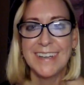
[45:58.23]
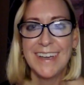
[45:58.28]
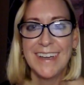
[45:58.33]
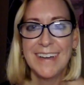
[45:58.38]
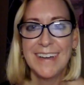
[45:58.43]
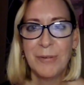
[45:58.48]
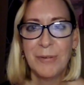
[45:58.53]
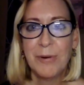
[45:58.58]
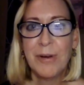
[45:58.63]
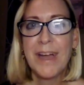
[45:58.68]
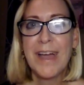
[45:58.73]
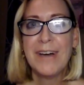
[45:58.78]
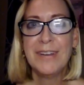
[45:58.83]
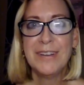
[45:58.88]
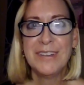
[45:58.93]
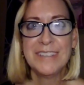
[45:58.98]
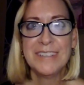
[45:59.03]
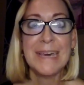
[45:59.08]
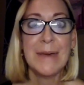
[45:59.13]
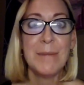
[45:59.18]
or how
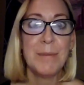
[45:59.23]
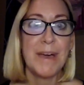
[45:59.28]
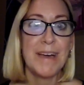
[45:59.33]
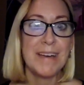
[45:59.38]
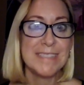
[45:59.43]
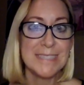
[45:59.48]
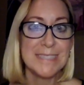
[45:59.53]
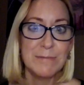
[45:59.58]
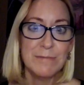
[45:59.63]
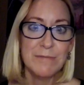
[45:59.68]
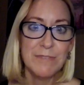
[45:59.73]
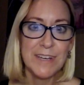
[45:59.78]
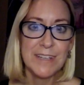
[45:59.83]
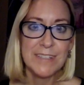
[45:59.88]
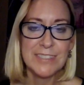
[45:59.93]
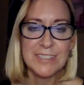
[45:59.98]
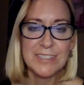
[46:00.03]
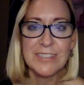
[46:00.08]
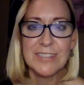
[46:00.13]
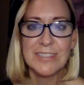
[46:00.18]
to get past them
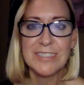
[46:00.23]
faster.